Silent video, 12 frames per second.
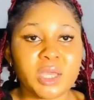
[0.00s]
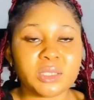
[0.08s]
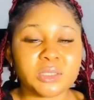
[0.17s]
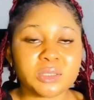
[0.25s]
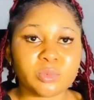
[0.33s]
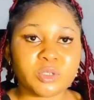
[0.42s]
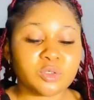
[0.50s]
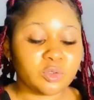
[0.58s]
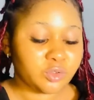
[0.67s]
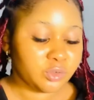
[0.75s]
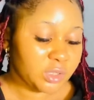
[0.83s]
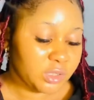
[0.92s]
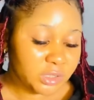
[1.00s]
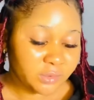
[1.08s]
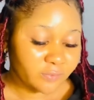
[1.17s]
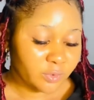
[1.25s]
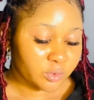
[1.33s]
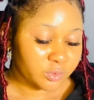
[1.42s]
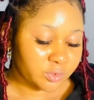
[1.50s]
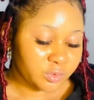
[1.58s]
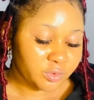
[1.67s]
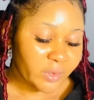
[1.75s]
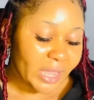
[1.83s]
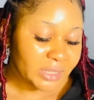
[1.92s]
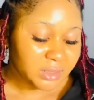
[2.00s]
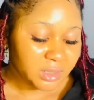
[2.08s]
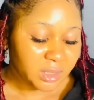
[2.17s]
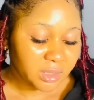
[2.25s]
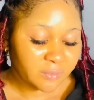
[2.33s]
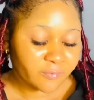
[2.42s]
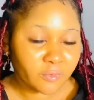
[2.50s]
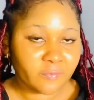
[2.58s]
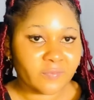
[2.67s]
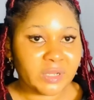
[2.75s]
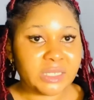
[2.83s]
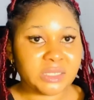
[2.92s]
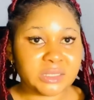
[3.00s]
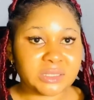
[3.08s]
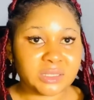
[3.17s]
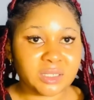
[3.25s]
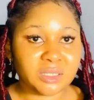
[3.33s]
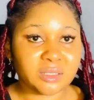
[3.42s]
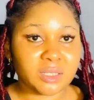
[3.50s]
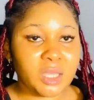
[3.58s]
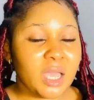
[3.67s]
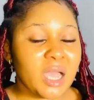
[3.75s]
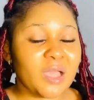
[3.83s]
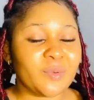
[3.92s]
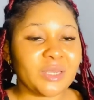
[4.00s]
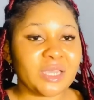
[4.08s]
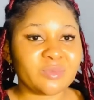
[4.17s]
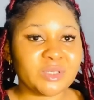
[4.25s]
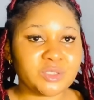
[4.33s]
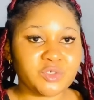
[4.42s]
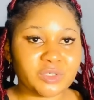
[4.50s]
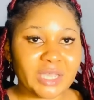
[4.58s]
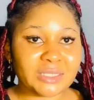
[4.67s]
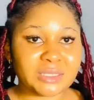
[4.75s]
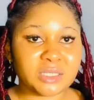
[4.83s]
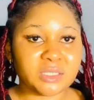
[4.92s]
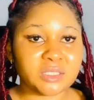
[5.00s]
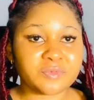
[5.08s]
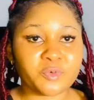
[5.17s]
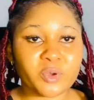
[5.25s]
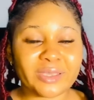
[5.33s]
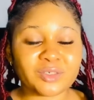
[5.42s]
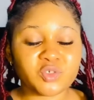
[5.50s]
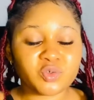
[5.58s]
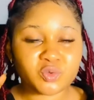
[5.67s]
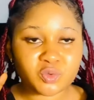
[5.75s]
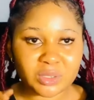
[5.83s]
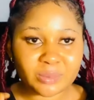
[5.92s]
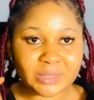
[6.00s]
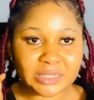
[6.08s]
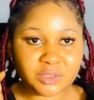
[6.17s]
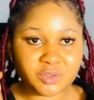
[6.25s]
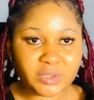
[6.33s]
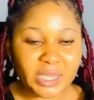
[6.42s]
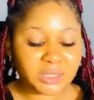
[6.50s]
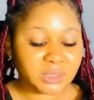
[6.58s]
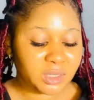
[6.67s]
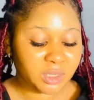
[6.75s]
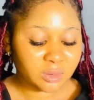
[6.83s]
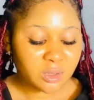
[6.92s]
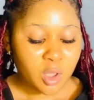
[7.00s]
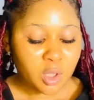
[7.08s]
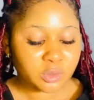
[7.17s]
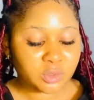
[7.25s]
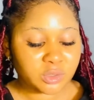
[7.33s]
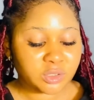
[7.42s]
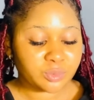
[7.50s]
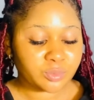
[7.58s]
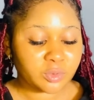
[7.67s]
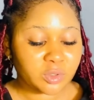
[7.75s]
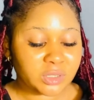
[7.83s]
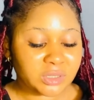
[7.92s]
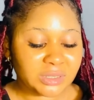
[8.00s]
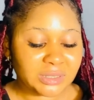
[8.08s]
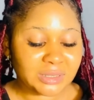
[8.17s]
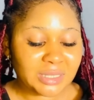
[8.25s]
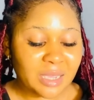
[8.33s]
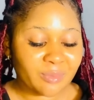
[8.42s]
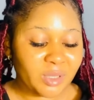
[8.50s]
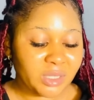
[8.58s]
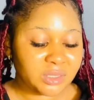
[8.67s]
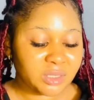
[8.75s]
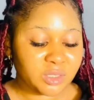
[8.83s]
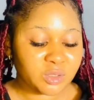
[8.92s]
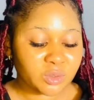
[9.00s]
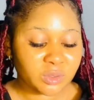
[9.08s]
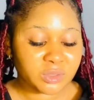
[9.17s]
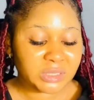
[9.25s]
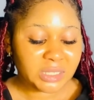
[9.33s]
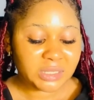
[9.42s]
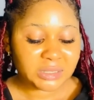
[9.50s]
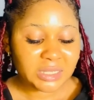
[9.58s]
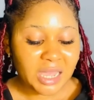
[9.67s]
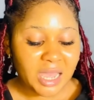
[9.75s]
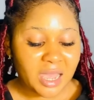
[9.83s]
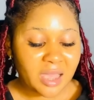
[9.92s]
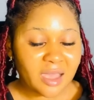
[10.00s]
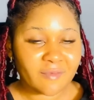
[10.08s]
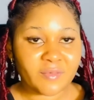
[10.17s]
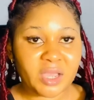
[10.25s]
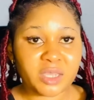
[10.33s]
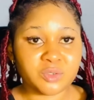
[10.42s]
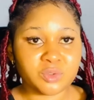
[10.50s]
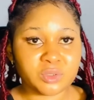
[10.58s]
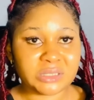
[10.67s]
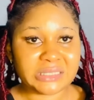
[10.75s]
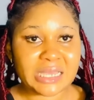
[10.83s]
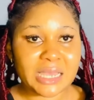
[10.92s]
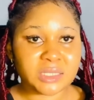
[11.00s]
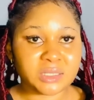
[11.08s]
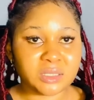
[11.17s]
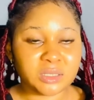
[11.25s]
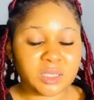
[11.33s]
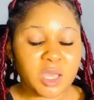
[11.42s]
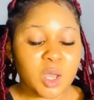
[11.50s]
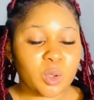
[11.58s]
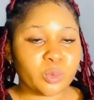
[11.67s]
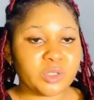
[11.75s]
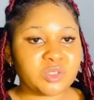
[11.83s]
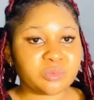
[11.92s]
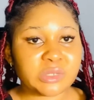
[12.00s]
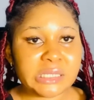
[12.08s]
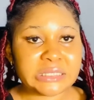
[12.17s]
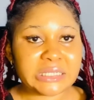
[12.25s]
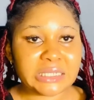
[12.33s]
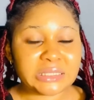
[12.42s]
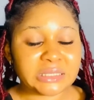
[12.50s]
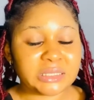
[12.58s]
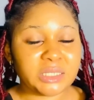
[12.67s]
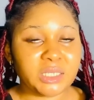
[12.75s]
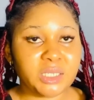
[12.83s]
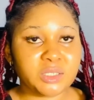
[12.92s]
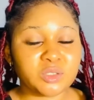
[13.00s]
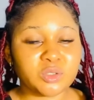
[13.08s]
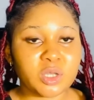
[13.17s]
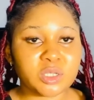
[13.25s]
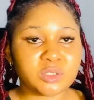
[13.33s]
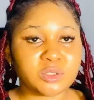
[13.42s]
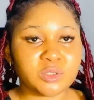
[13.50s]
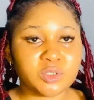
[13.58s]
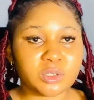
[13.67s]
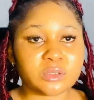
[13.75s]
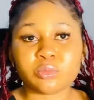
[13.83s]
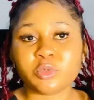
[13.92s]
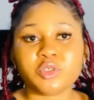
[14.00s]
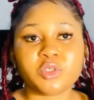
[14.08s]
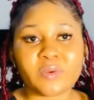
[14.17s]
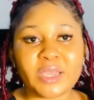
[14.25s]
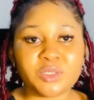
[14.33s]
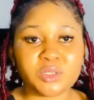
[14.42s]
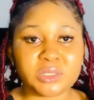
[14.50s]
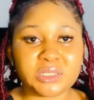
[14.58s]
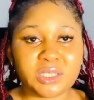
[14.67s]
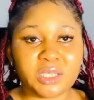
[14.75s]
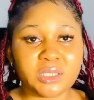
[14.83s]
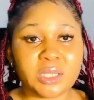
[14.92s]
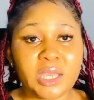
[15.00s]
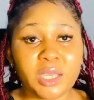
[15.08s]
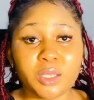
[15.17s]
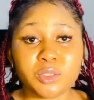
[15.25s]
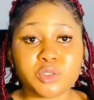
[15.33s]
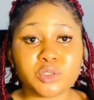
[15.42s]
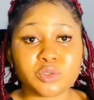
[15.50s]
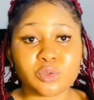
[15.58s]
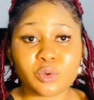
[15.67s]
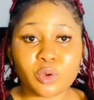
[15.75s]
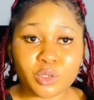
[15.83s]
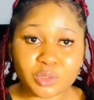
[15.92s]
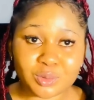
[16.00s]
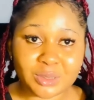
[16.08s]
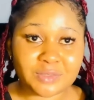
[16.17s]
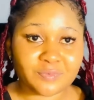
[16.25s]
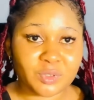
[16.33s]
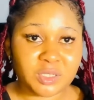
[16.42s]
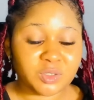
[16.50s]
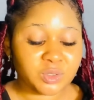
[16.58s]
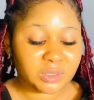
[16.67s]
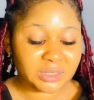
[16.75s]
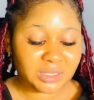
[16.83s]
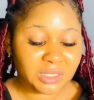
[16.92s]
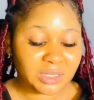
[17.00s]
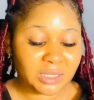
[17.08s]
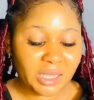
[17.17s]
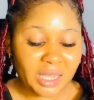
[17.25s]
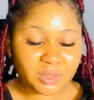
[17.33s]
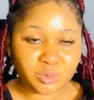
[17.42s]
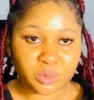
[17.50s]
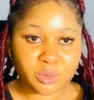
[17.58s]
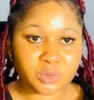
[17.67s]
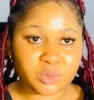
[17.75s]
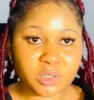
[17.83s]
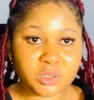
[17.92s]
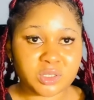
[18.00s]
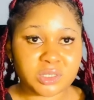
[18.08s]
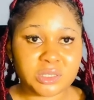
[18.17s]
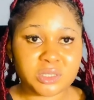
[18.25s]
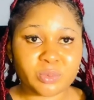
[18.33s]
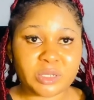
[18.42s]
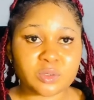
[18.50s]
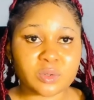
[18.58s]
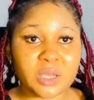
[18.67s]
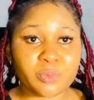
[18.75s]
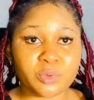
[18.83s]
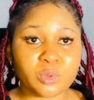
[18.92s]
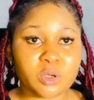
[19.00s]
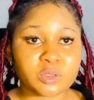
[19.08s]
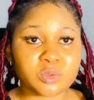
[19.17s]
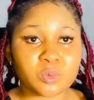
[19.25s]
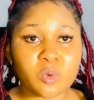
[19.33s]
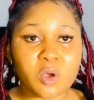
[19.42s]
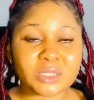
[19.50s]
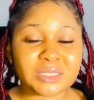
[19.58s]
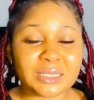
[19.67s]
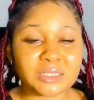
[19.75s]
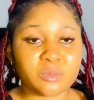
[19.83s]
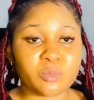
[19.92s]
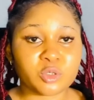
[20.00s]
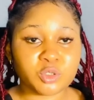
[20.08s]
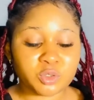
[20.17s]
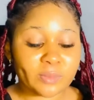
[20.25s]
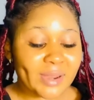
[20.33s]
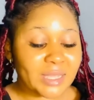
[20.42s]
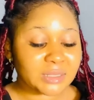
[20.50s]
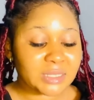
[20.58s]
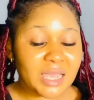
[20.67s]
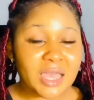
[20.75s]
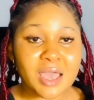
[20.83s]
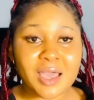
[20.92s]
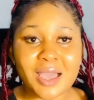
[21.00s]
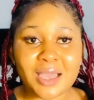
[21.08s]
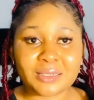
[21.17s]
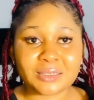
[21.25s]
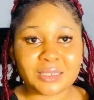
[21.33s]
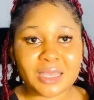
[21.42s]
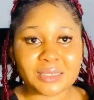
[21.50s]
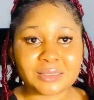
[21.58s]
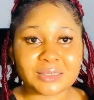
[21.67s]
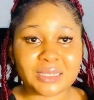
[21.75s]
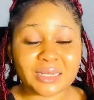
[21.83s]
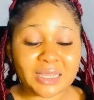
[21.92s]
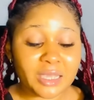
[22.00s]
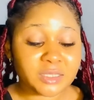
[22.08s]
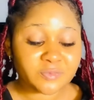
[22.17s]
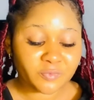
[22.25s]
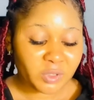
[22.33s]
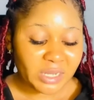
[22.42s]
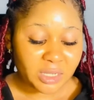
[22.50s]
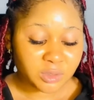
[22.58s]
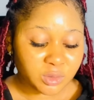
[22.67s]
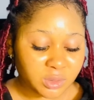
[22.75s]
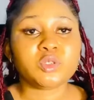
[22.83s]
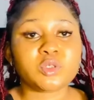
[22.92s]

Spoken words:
This body lotion is for dry skin, for flaky skin. And when I mean dry skin, it's for extremely dry skin. So this product is amazing. It contains alpha hydroxy acid, which means that it doesn't just moisturize your skin, it is going to exfoliate your skin as well. So this particular product works as a moisturizer and as an exfoliant.